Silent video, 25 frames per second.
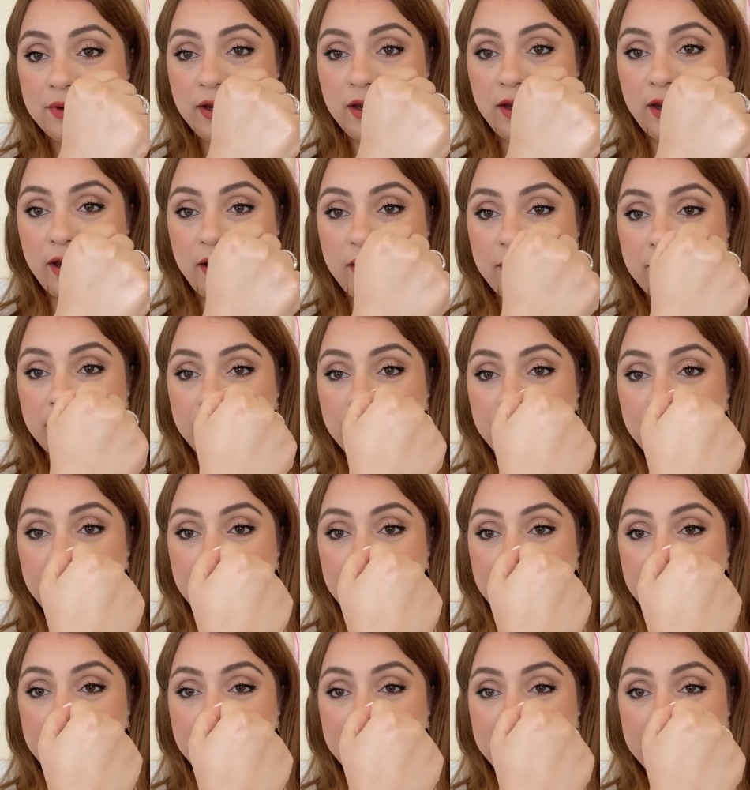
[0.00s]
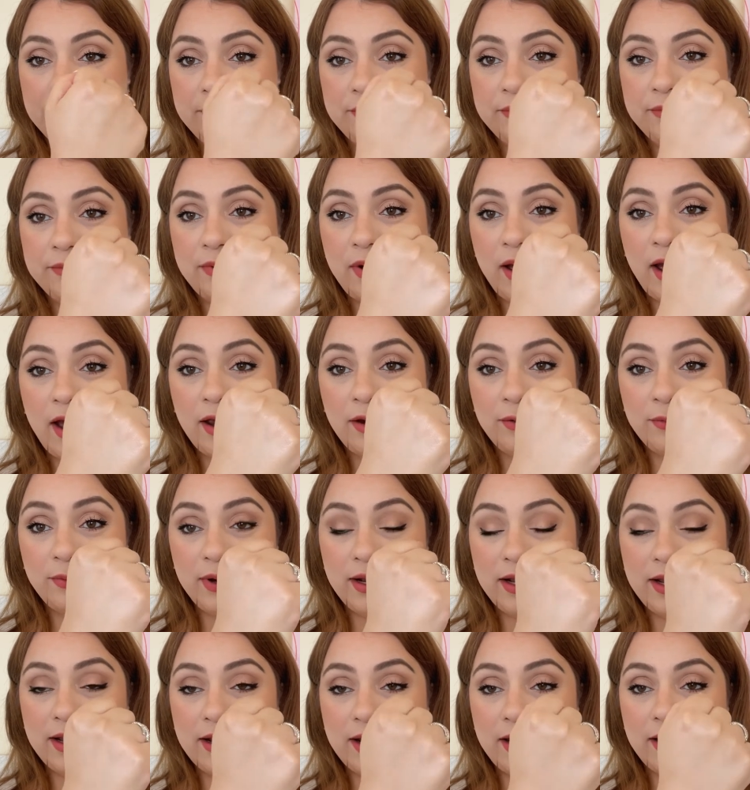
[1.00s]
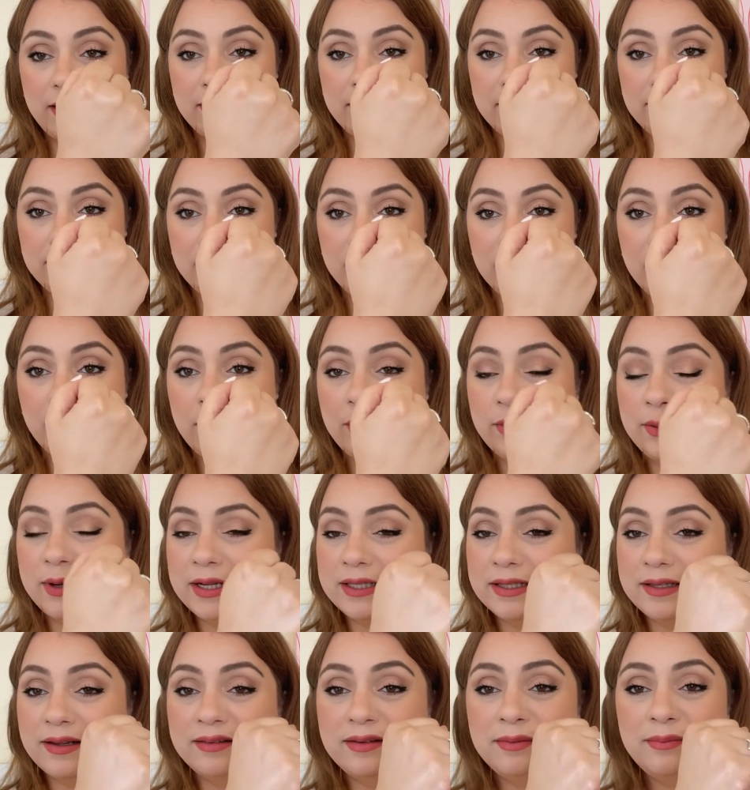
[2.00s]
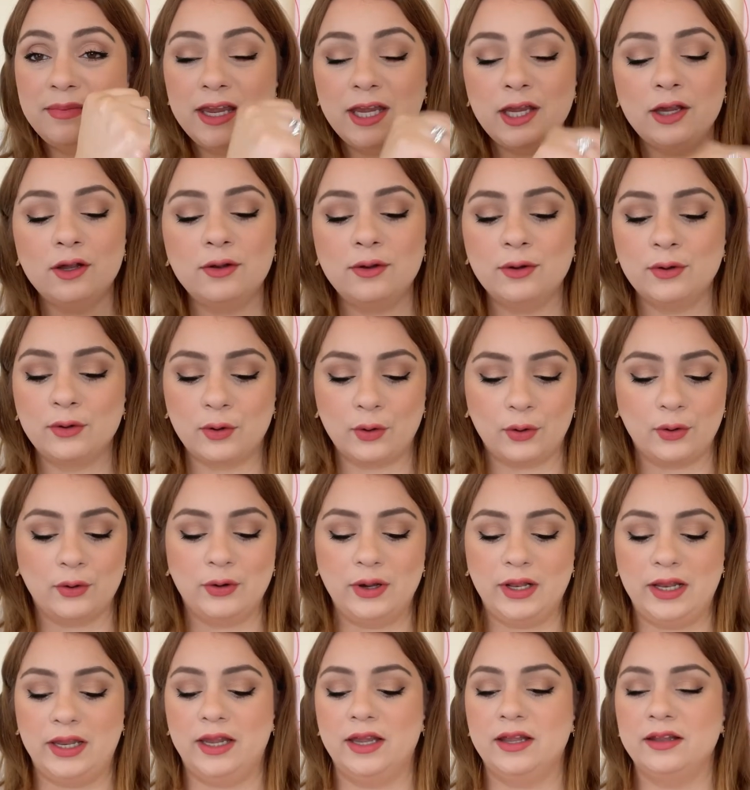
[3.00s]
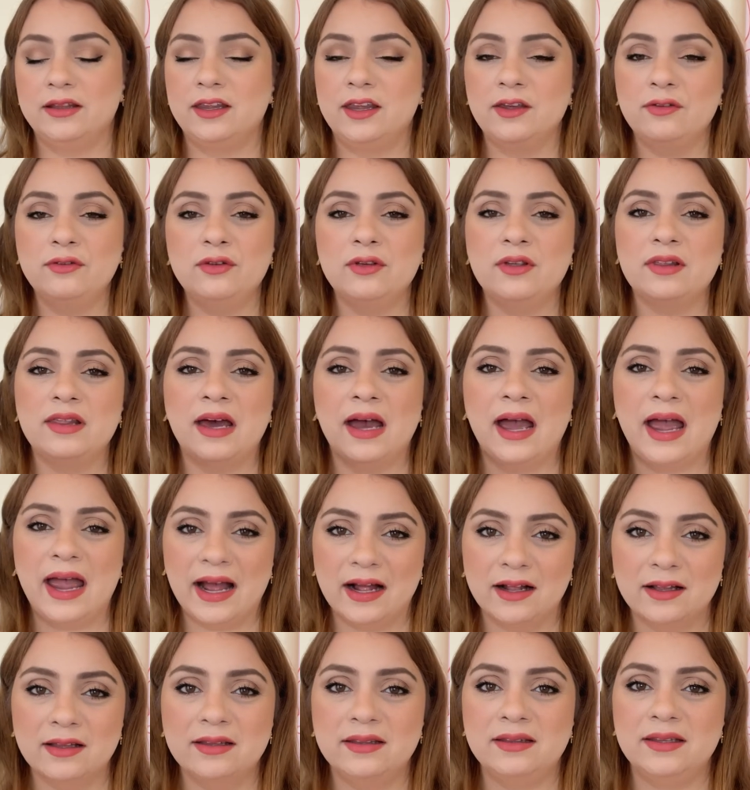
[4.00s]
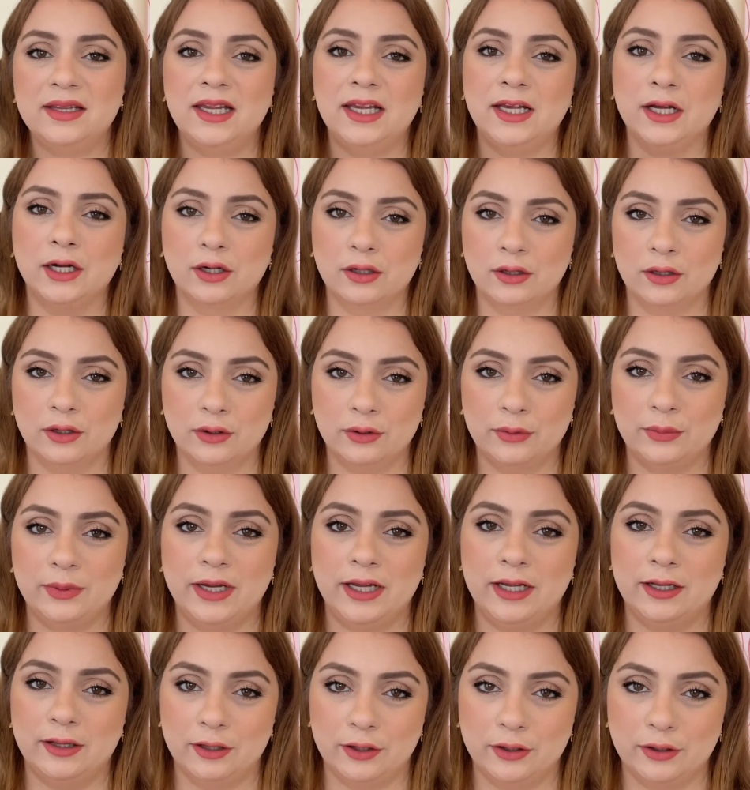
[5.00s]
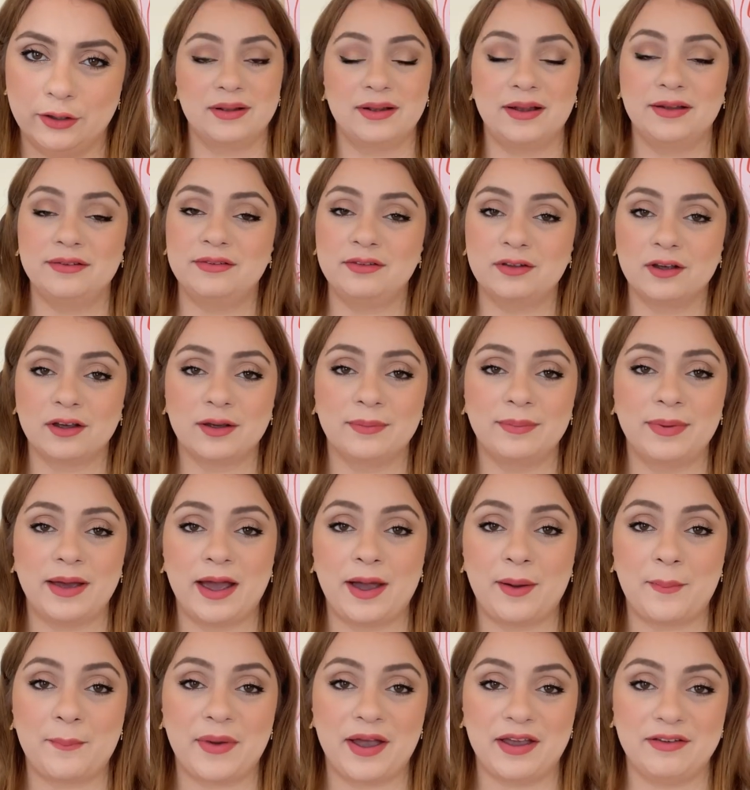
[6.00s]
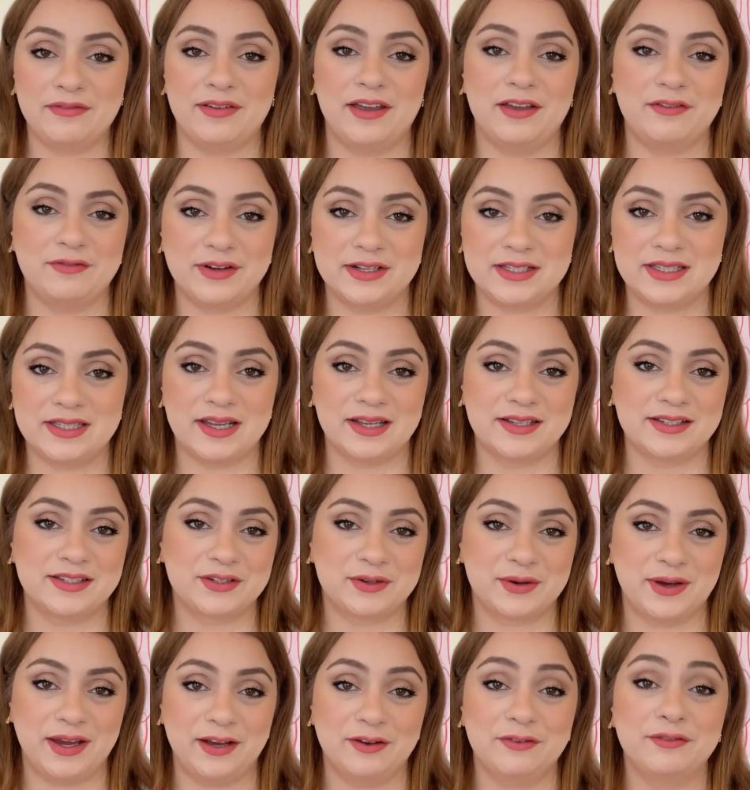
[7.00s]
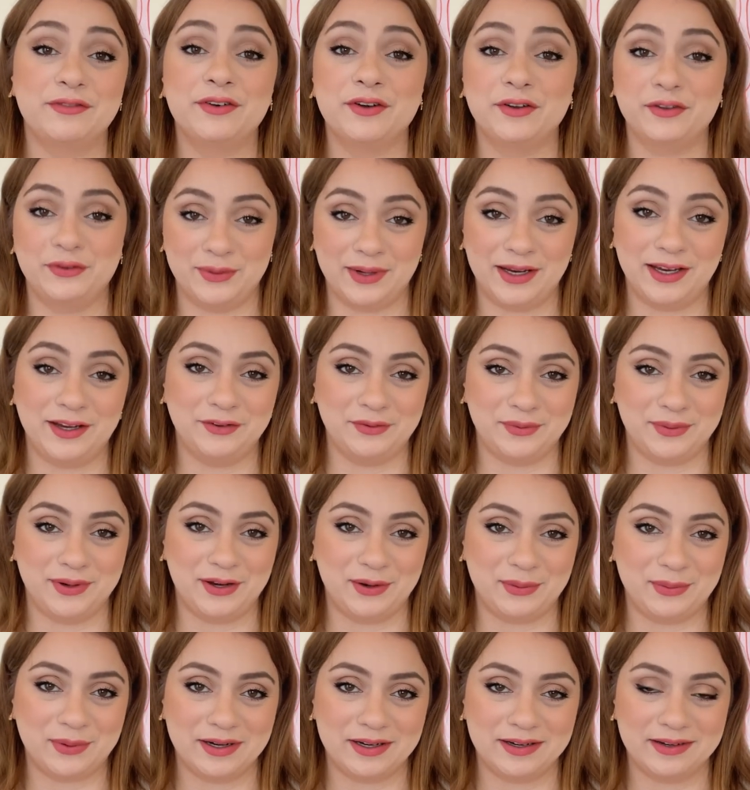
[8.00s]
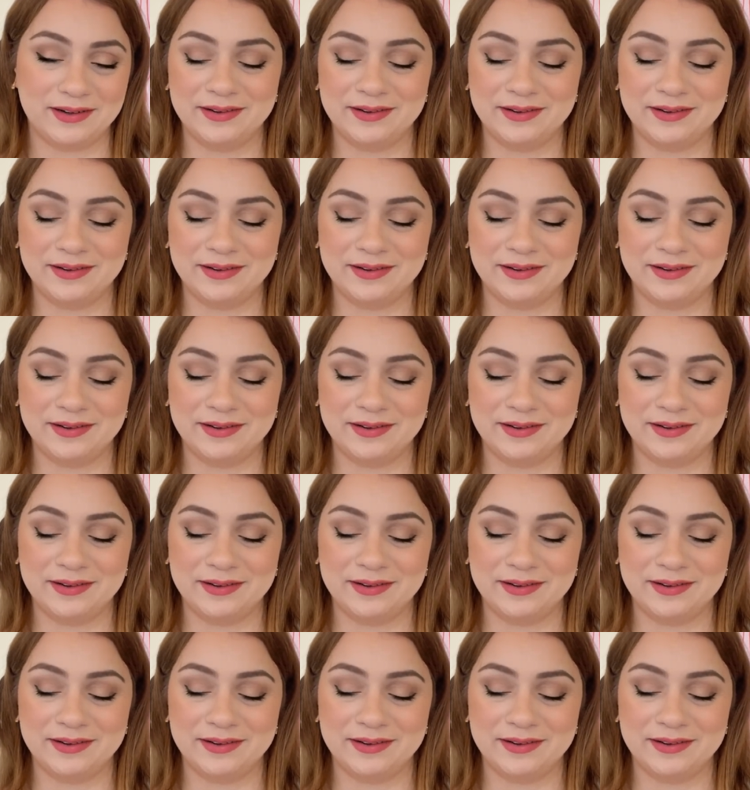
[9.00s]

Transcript: Yeah, I really like this glow. It doesn't make you look oily, it gives you that healthy, glowy look. Let's talk about my favorite sunscreen for 2021.